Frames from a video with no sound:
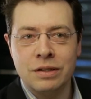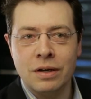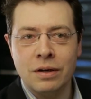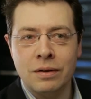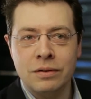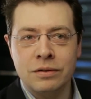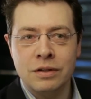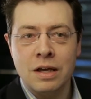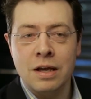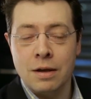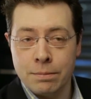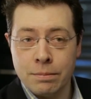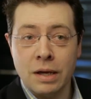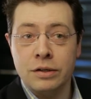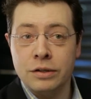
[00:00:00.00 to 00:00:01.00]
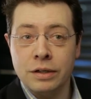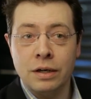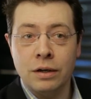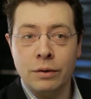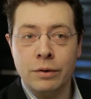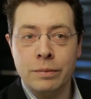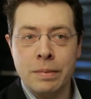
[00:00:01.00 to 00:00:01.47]
returns, managing
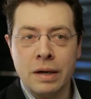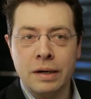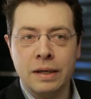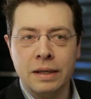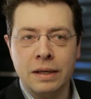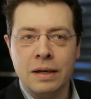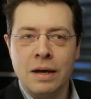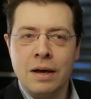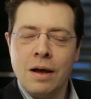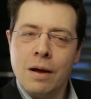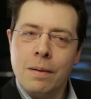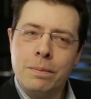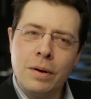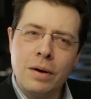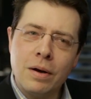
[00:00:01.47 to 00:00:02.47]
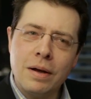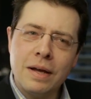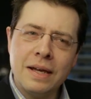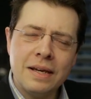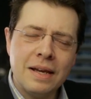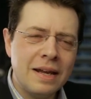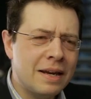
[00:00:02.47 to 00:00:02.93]
a lot of money. But
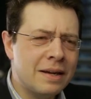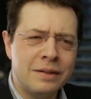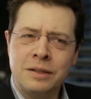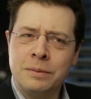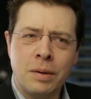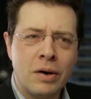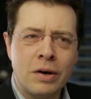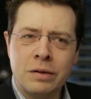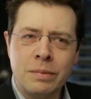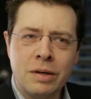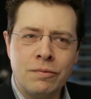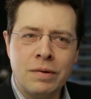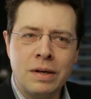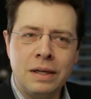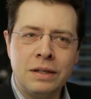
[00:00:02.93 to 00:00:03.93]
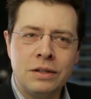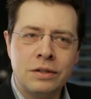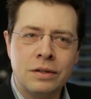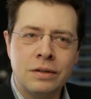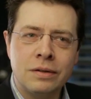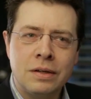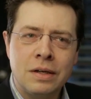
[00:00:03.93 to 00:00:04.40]
it, it inspired me really
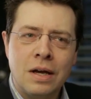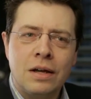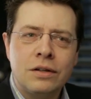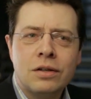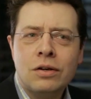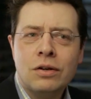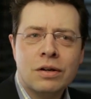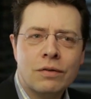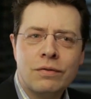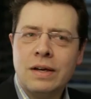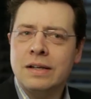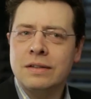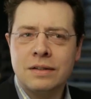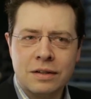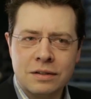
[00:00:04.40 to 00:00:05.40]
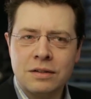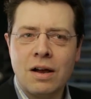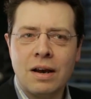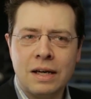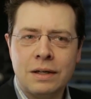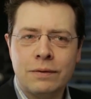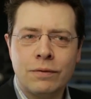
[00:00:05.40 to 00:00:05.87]
to, to look at things in a
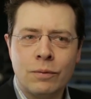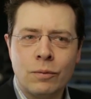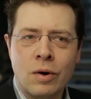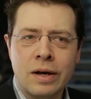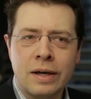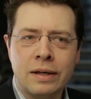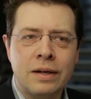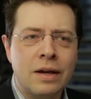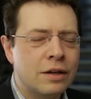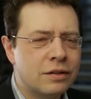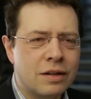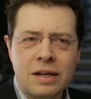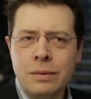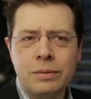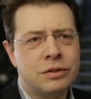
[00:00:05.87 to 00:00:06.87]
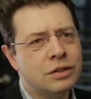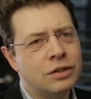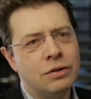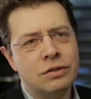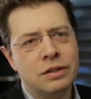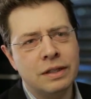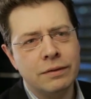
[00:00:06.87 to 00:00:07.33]
slightly different way. So he was
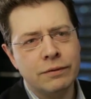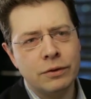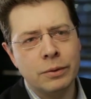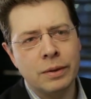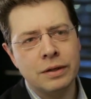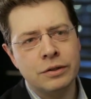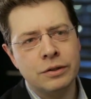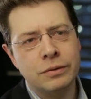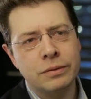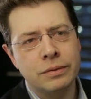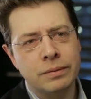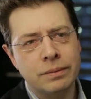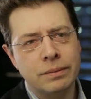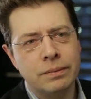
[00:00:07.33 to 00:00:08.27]
hugely influential.